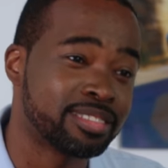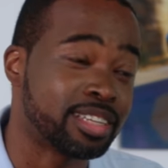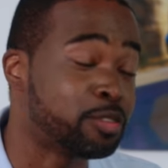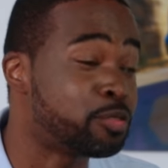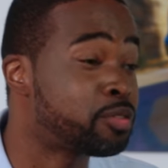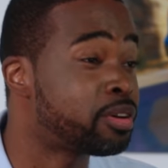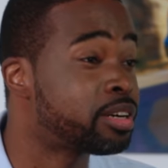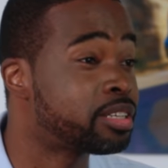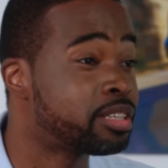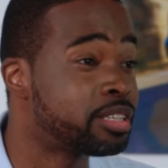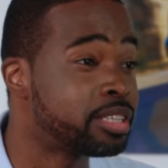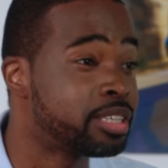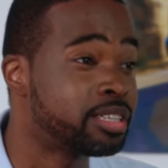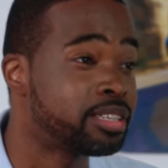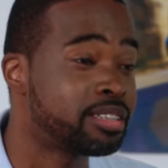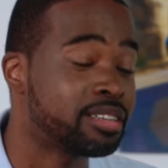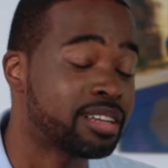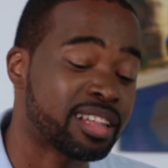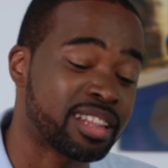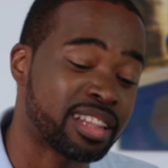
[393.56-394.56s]
And frankly,
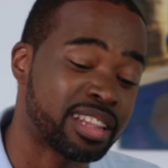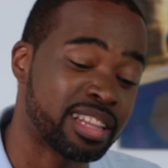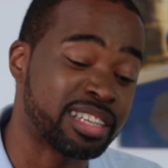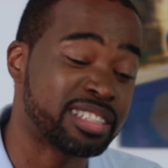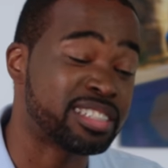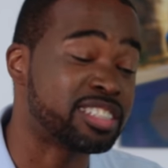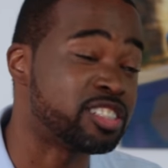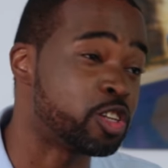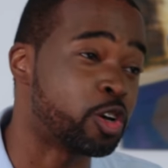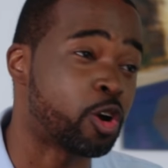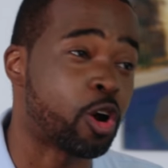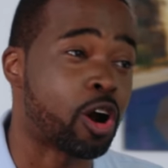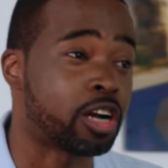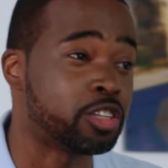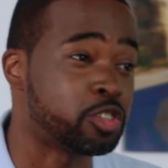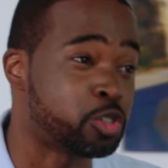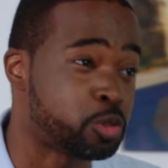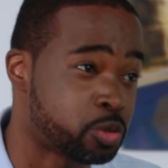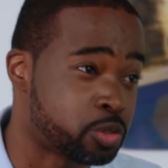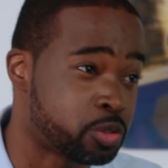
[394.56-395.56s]
this is the car
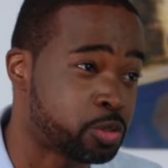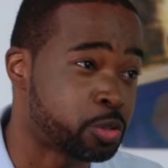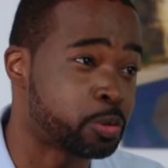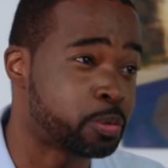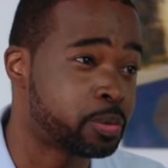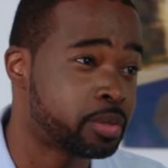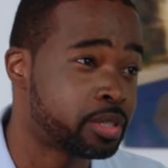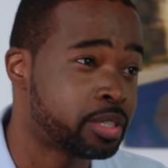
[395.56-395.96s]
I choose to.